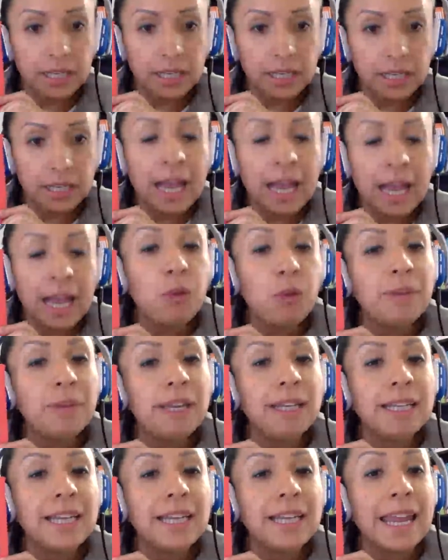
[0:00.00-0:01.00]
How
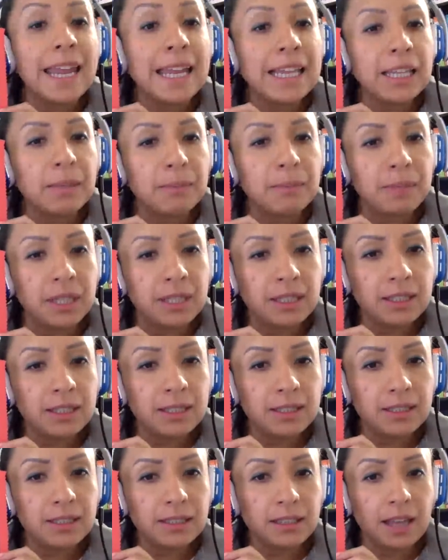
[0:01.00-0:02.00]
many
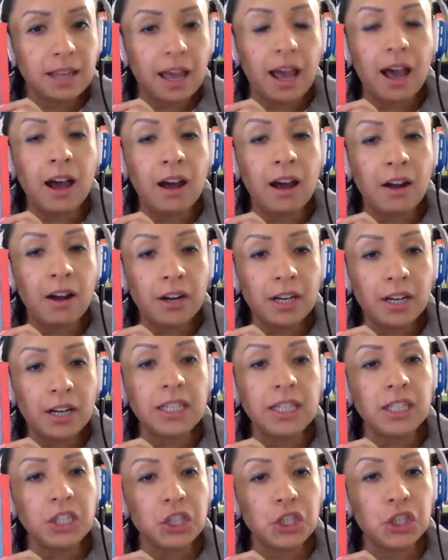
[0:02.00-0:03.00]
elements
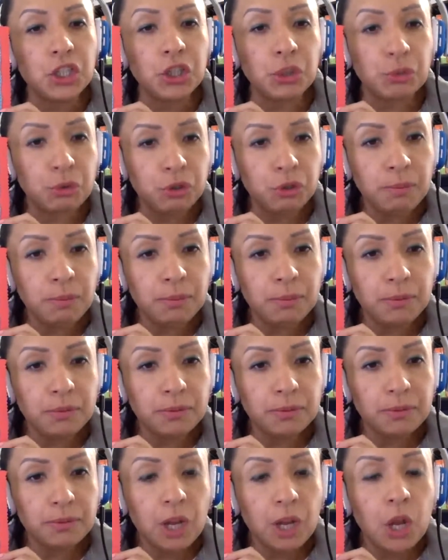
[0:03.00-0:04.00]
are in
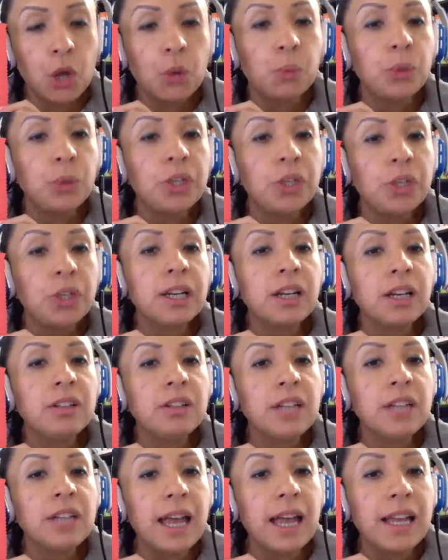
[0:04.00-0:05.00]
each group?
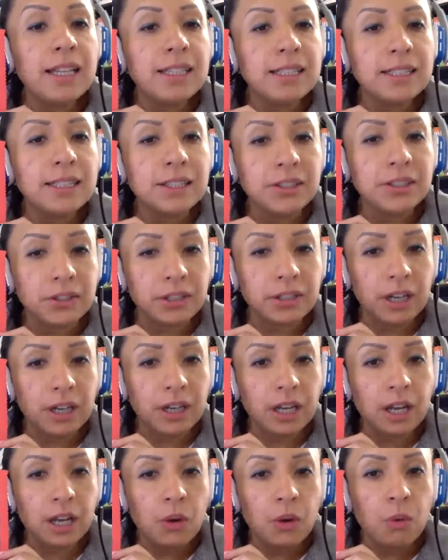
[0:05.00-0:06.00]
We are gonna
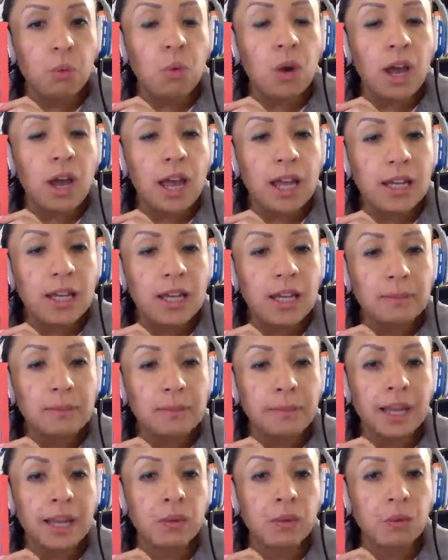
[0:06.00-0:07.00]
answer
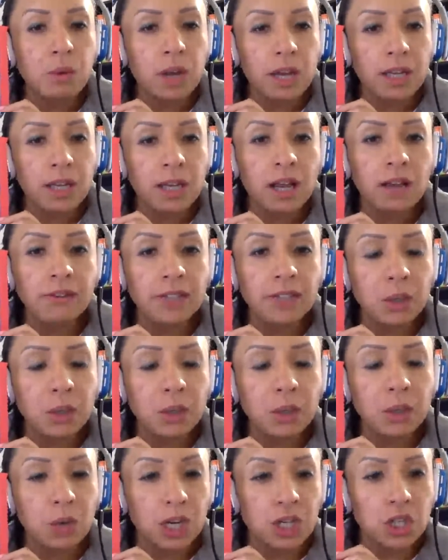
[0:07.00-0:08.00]
one by one
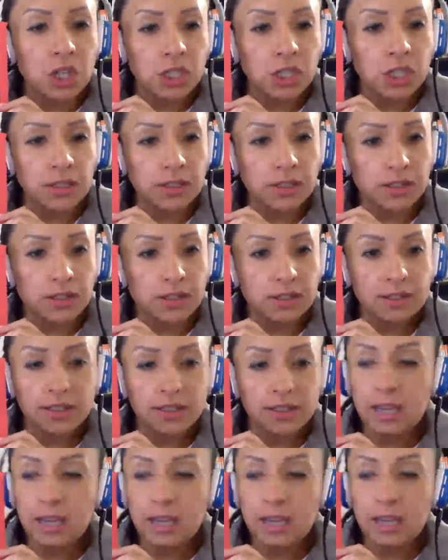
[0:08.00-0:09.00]
of the questions.